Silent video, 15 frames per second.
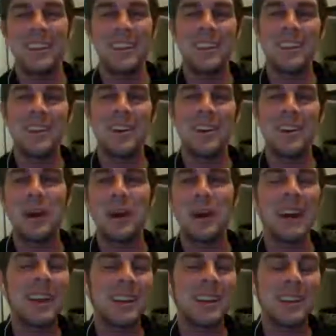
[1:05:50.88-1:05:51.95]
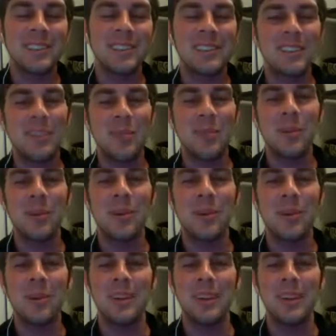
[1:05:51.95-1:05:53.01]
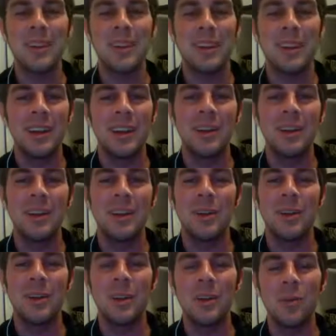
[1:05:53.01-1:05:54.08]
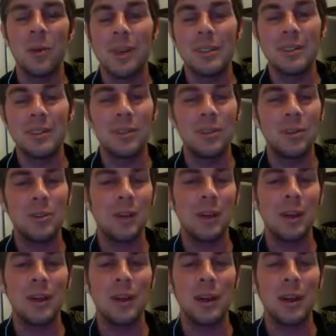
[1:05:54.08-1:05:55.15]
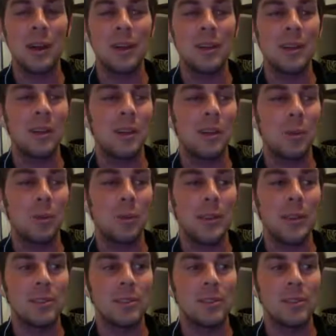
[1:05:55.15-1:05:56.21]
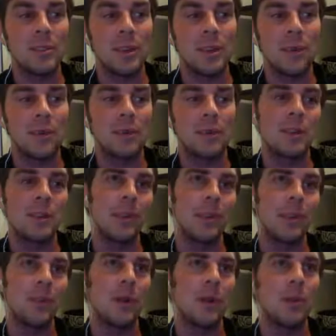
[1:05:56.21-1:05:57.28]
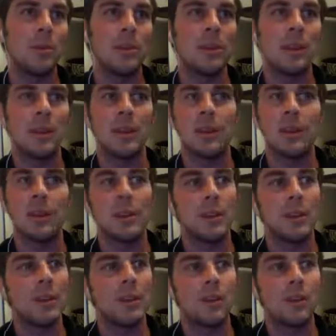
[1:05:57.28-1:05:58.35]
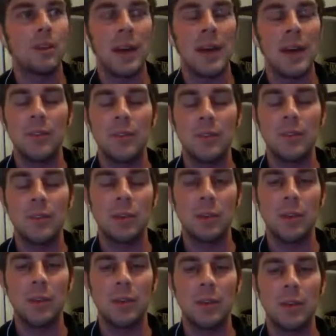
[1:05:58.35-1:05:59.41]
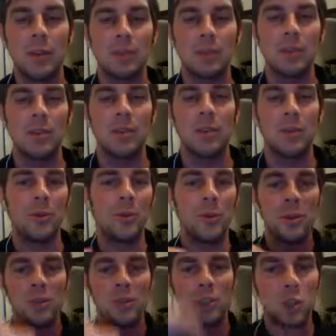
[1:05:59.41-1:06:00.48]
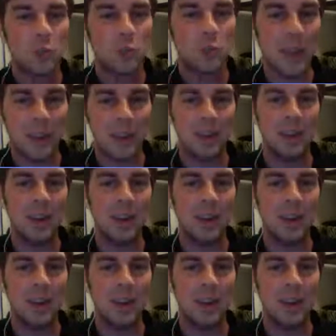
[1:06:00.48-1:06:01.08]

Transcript: you know, buy another surfboard, and, you know, get a wetsuit. I had a wetsuit that was probably like 5 years old that was all shredded